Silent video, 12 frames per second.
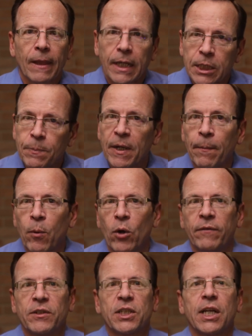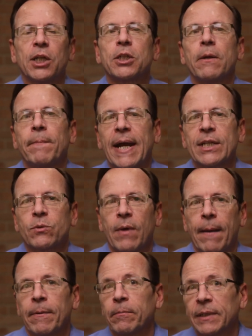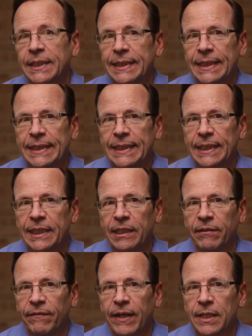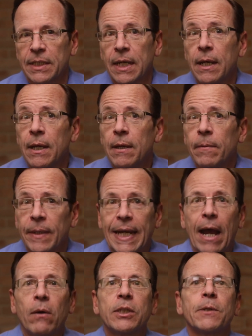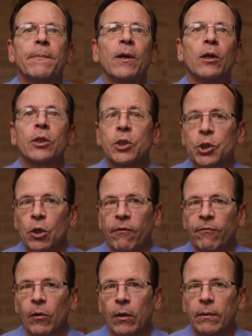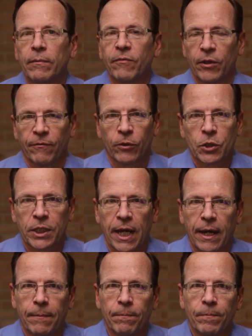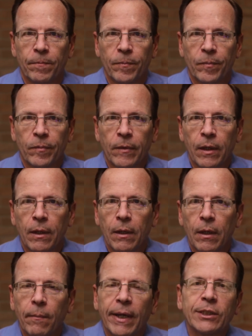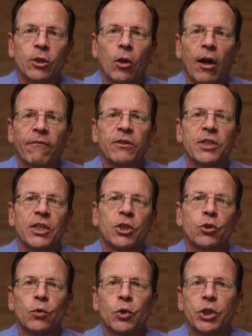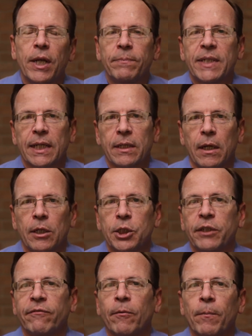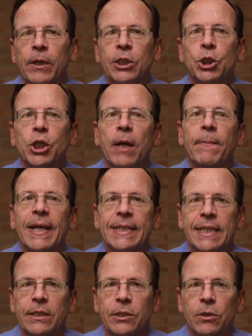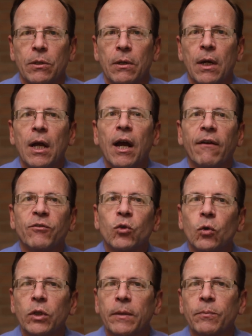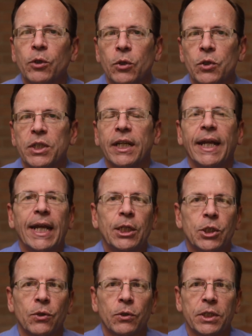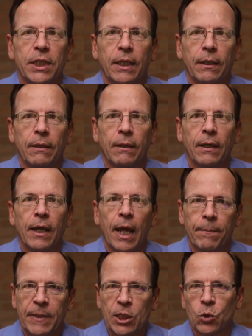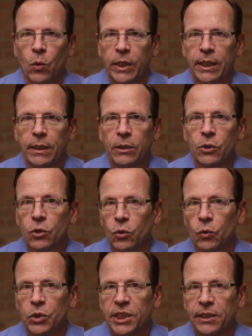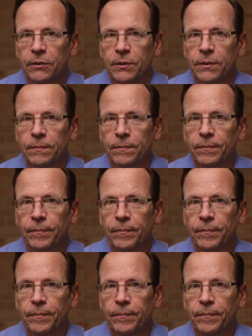It's been a point of discussion at past RAPID plus TCT events, but now it's appearing on the show floor for the first time. Mantle offers its TrueShape technology for print, shape, and center of tooling produced in H13 and P20 tool seals.